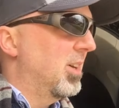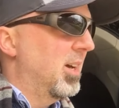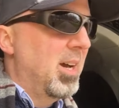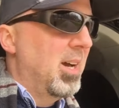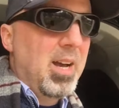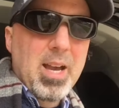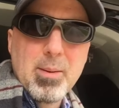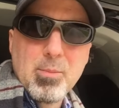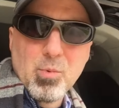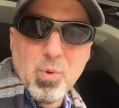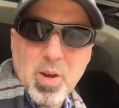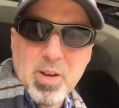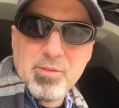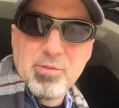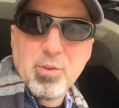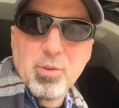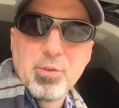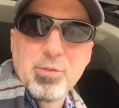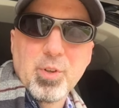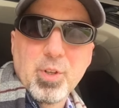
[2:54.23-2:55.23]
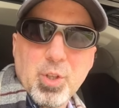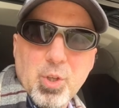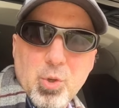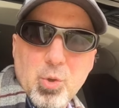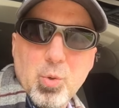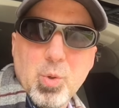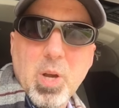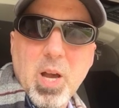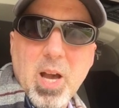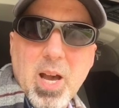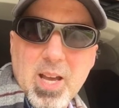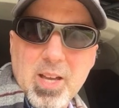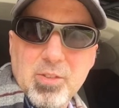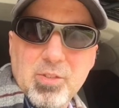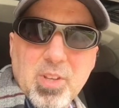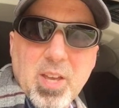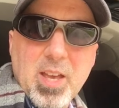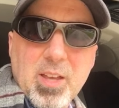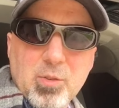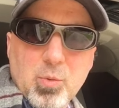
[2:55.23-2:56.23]
I am grateful for you
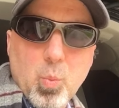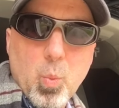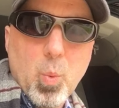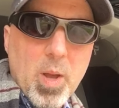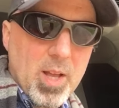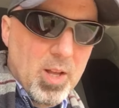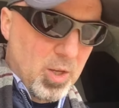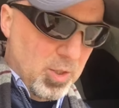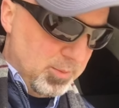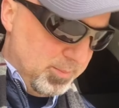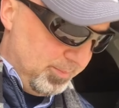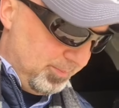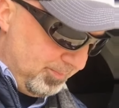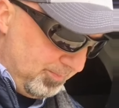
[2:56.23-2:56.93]
guys as well.